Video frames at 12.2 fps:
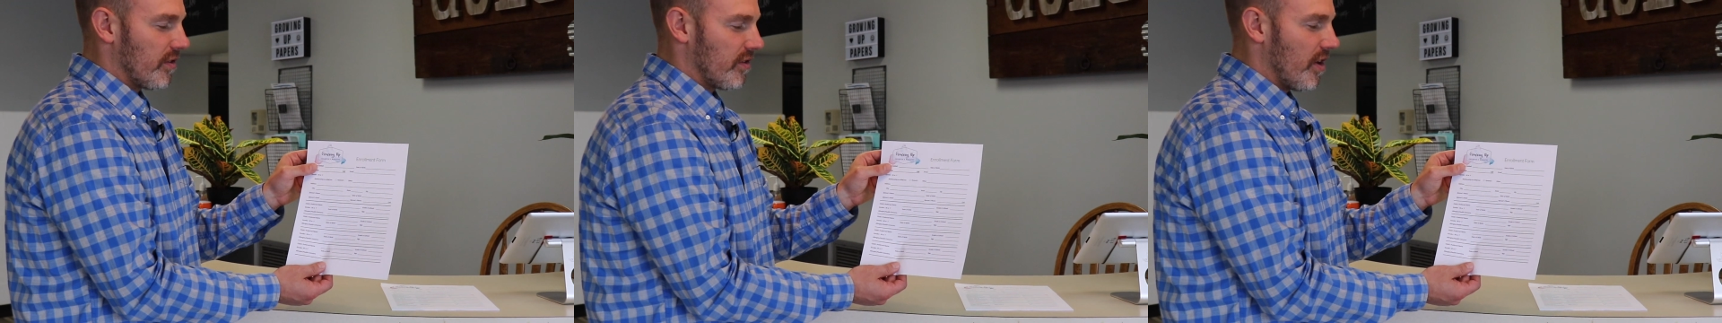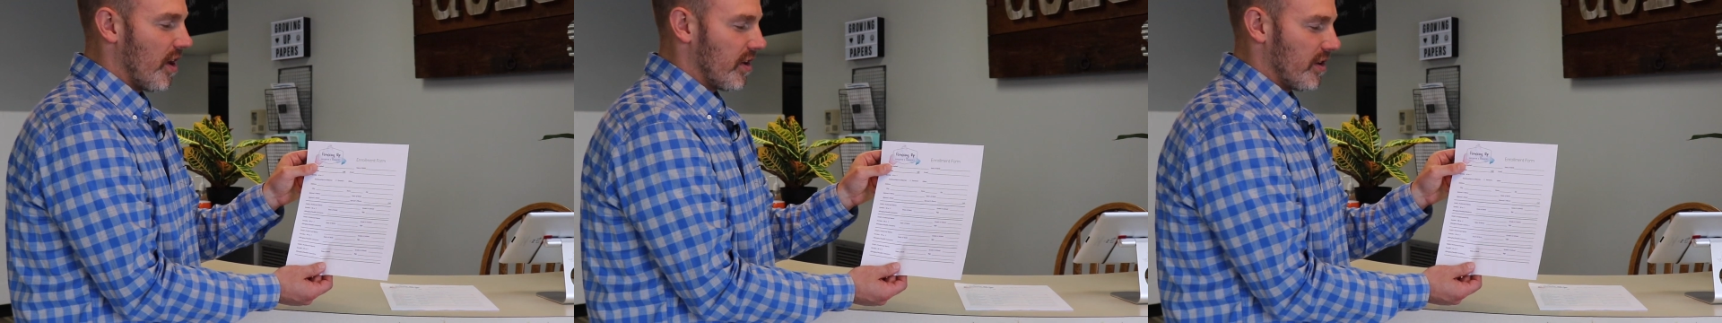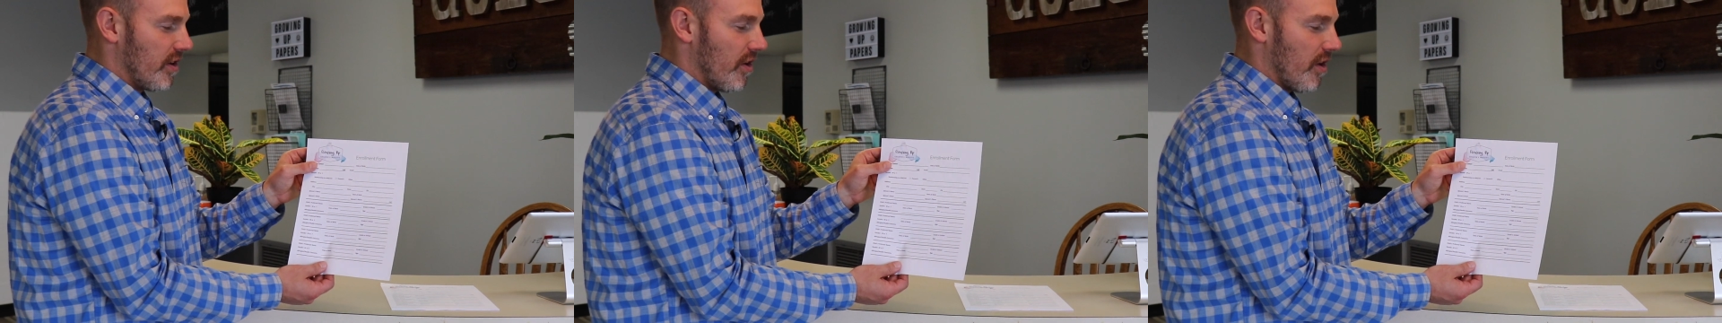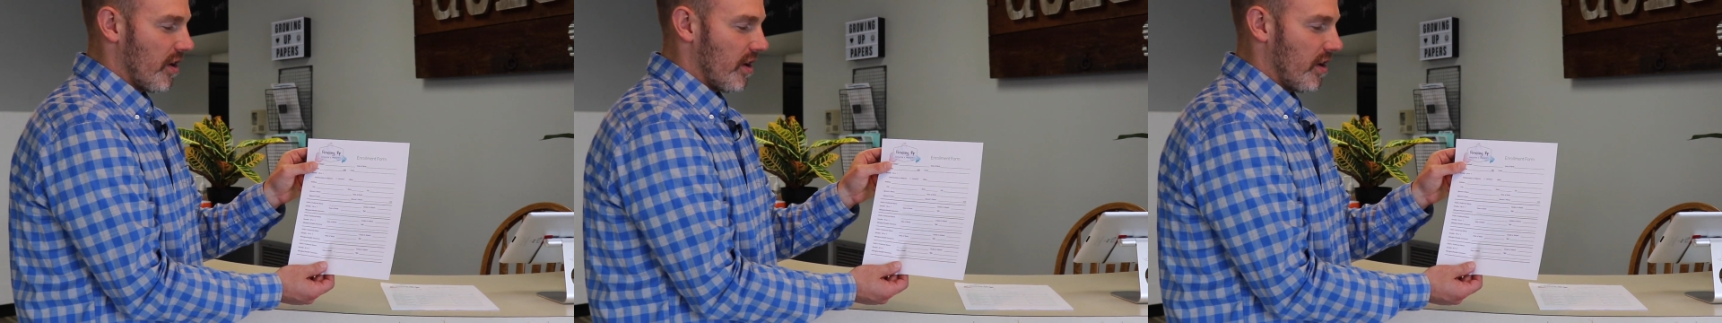is not in
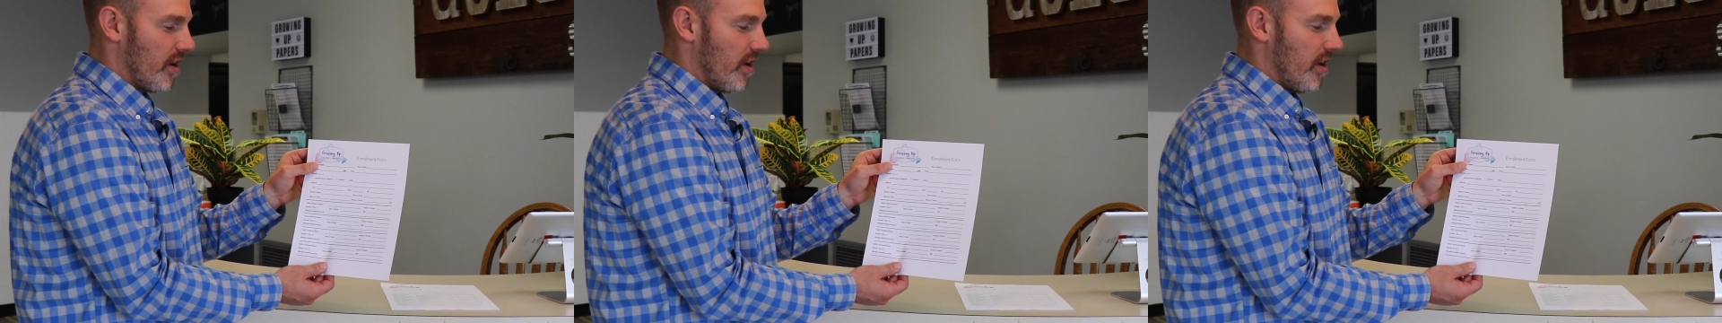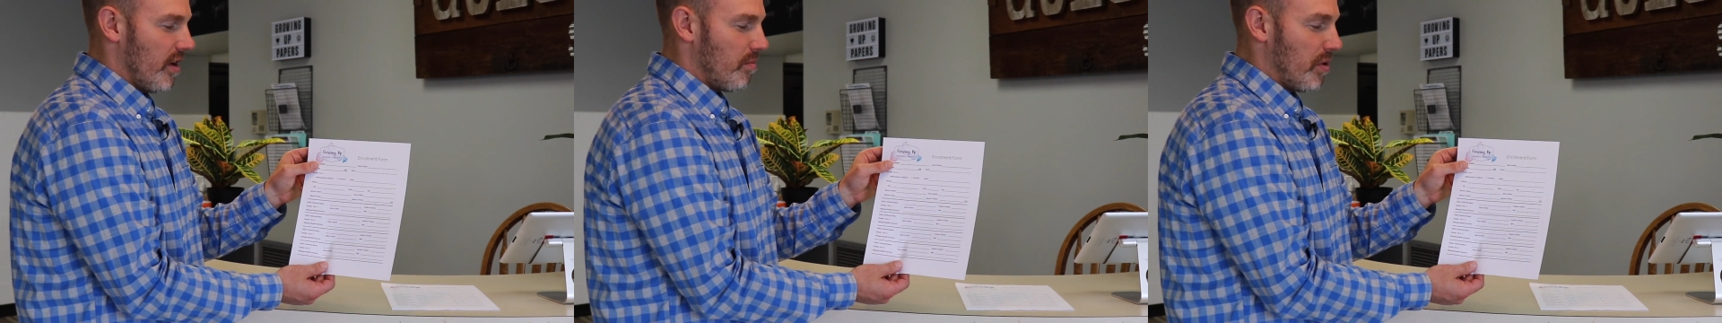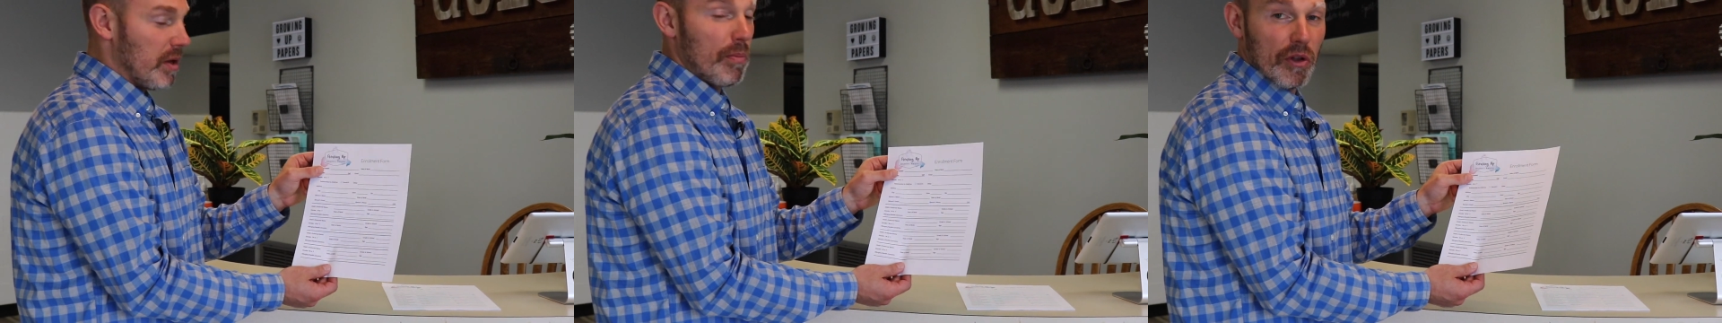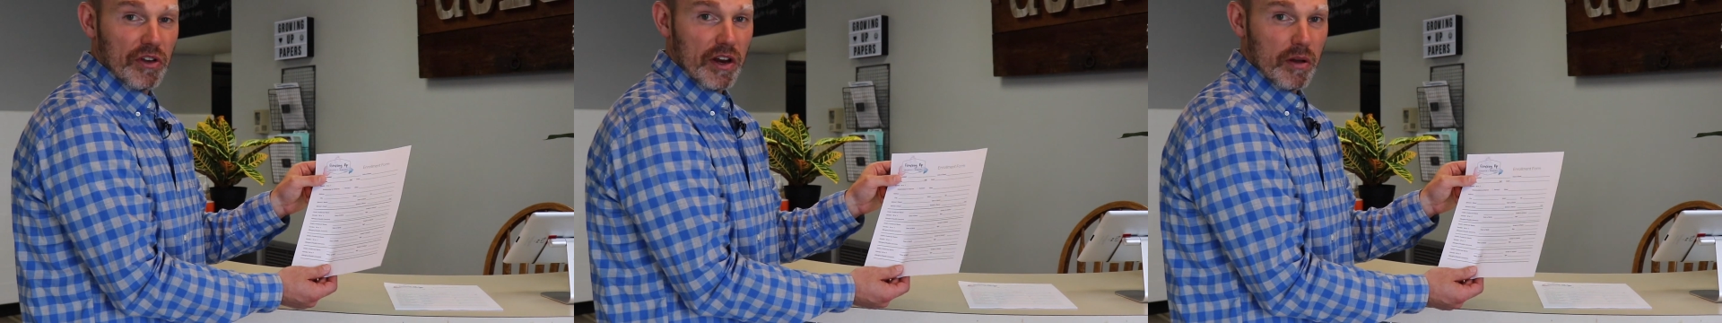our
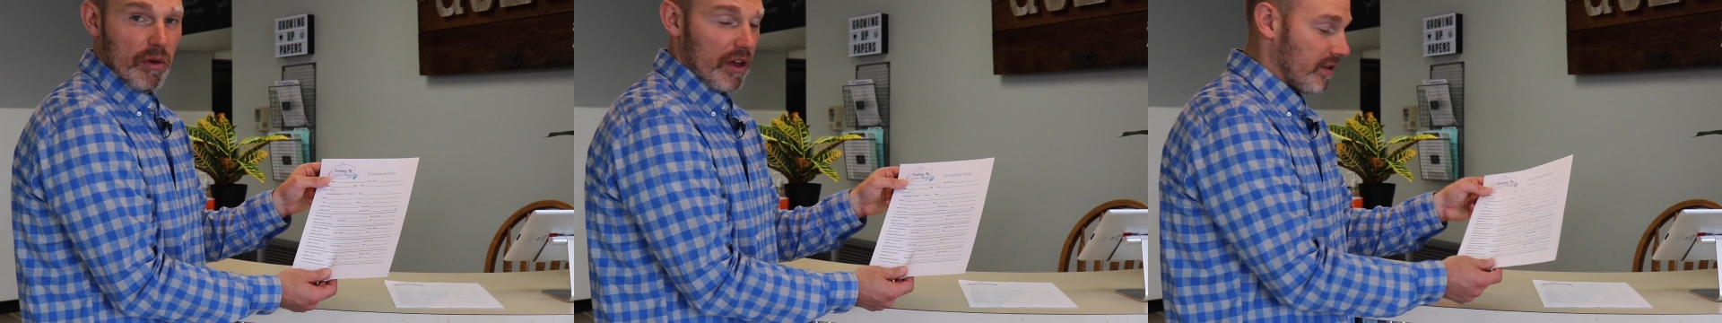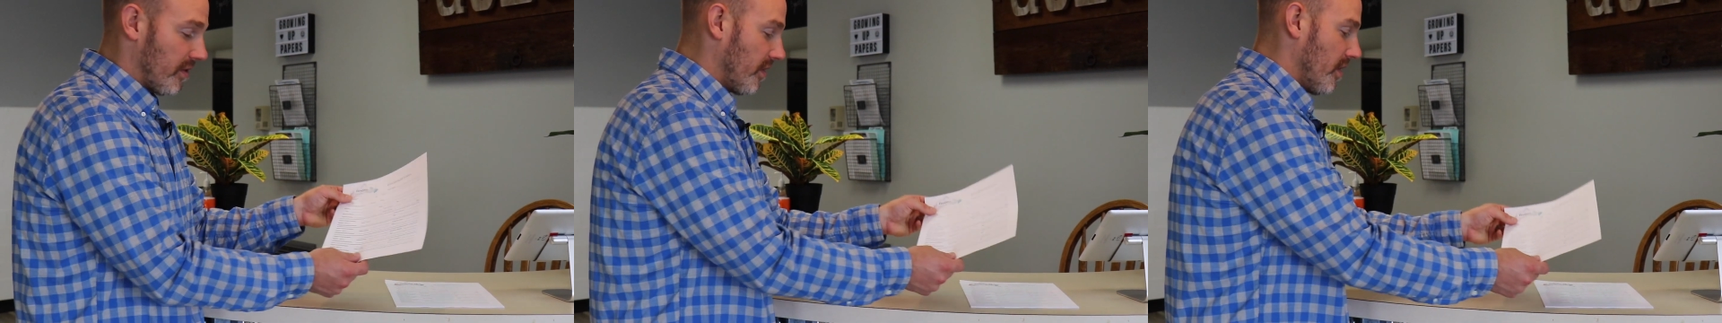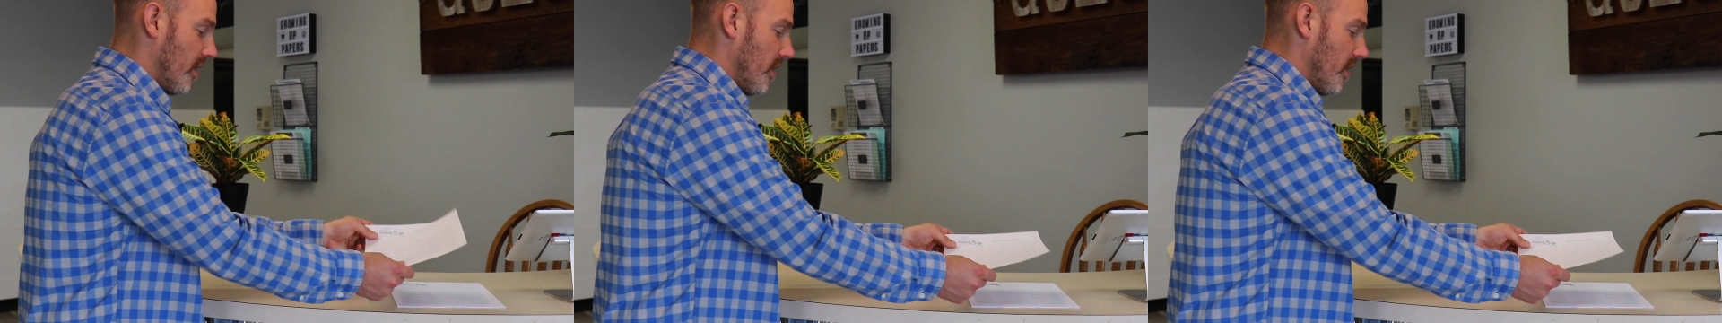people database